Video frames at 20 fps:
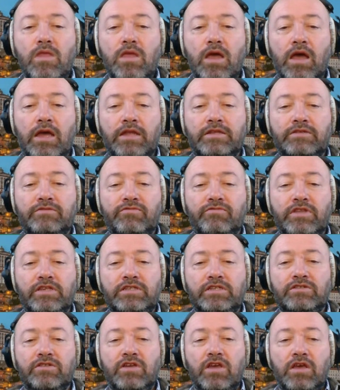and
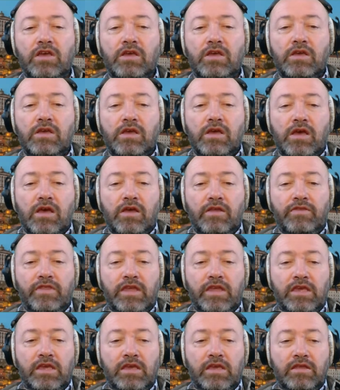this is
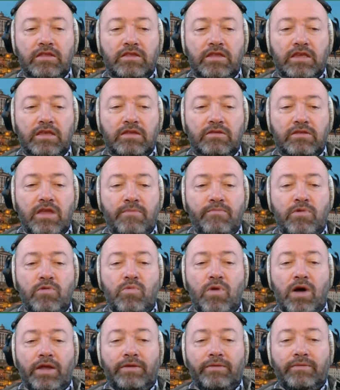the number
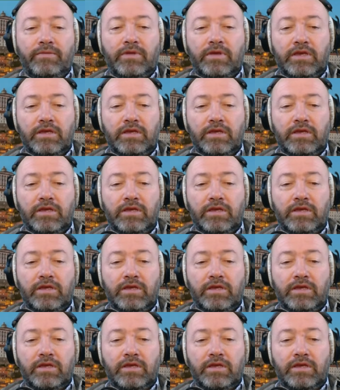one